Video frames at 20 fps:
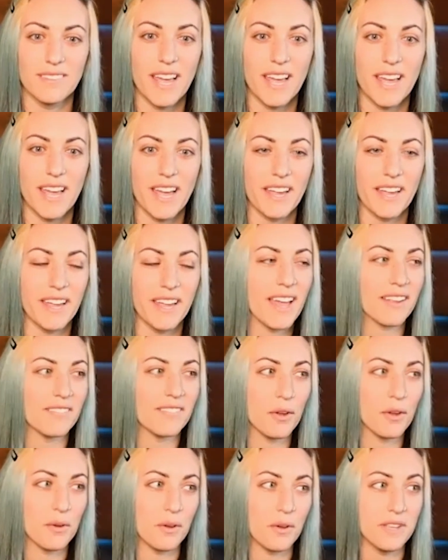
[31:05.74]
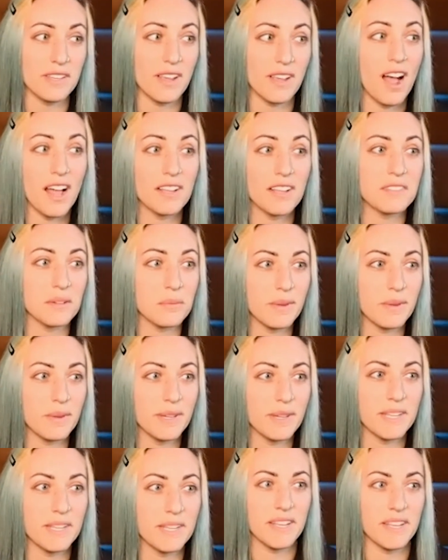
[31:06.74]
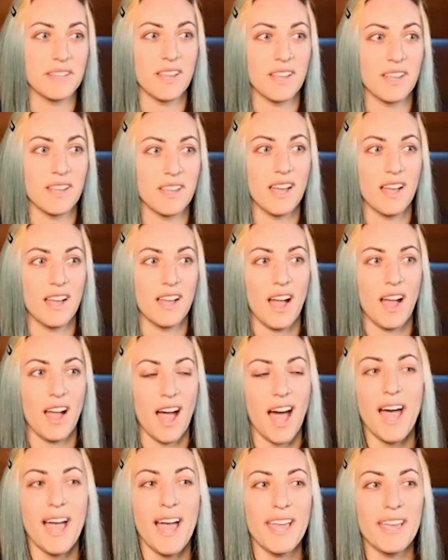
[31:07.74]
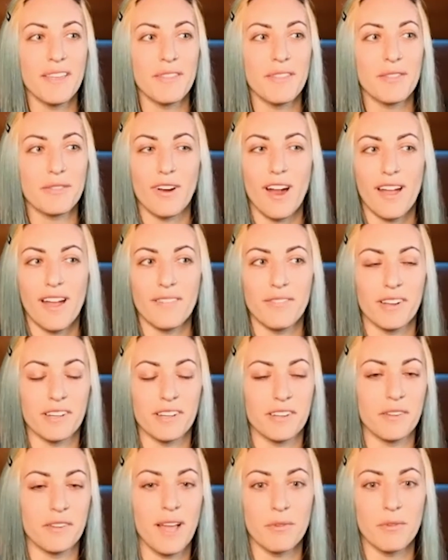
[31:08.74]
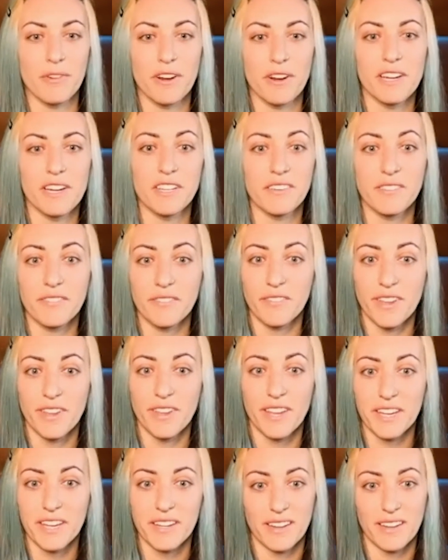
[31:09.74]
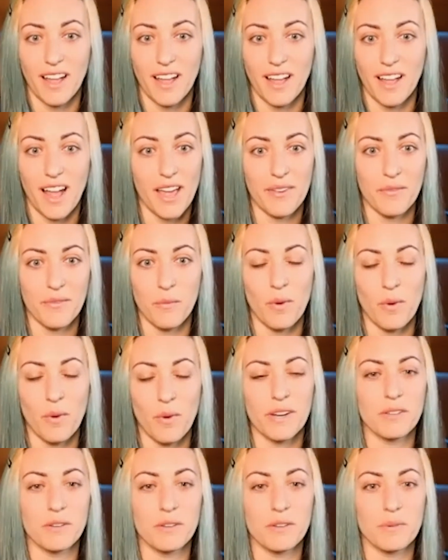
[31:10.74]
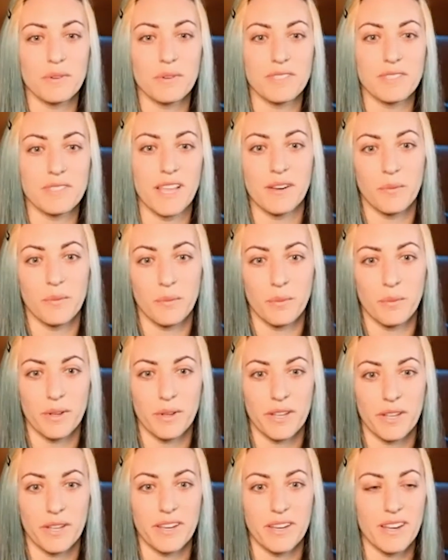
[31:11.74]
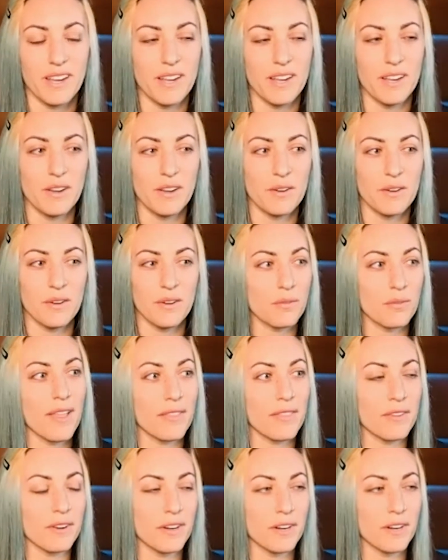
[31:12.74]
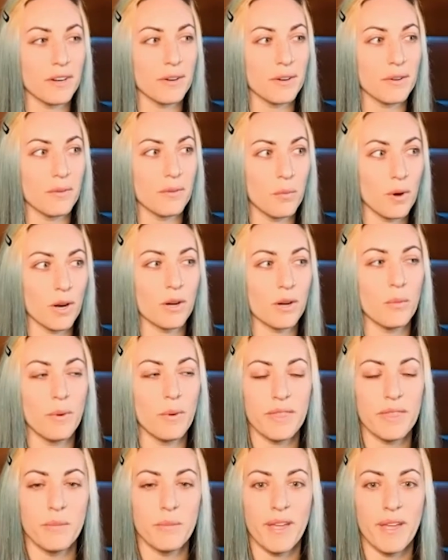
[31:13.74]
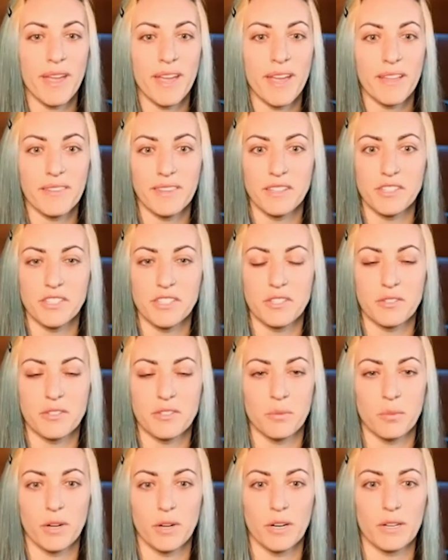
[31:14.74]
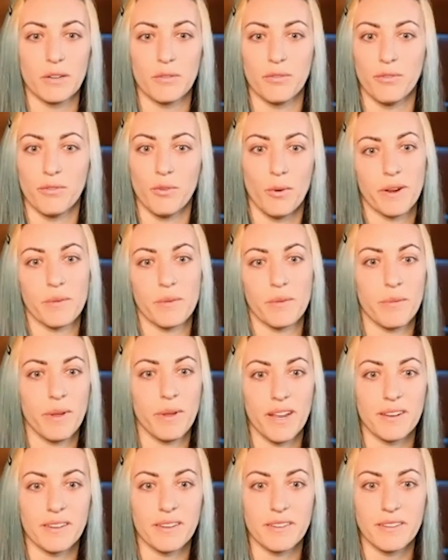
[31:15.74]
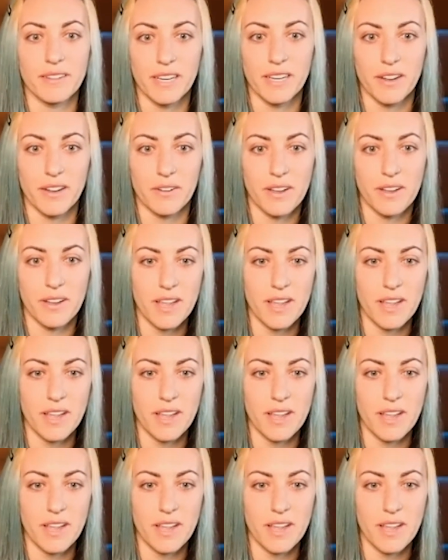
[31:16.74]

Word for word: Yeah, yeah. So it's awesome because I thrive on collaboration. Like, I 100% would rather work with the band than just work for the band, you know?